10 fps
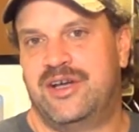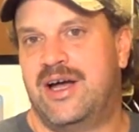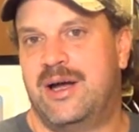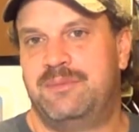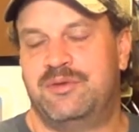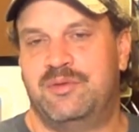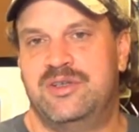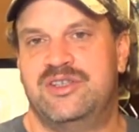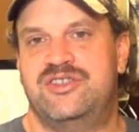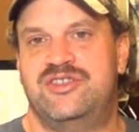topped
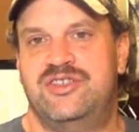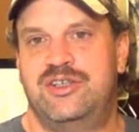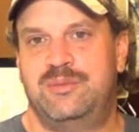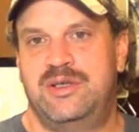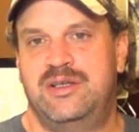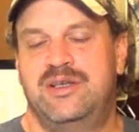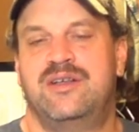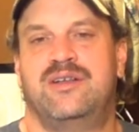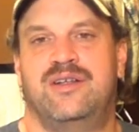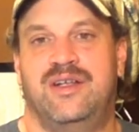with cinnamon
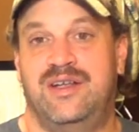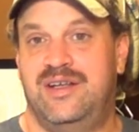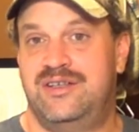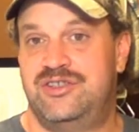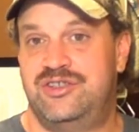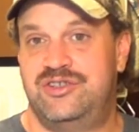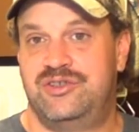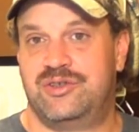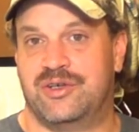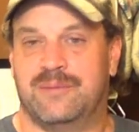and
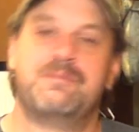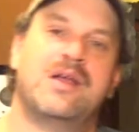sugar.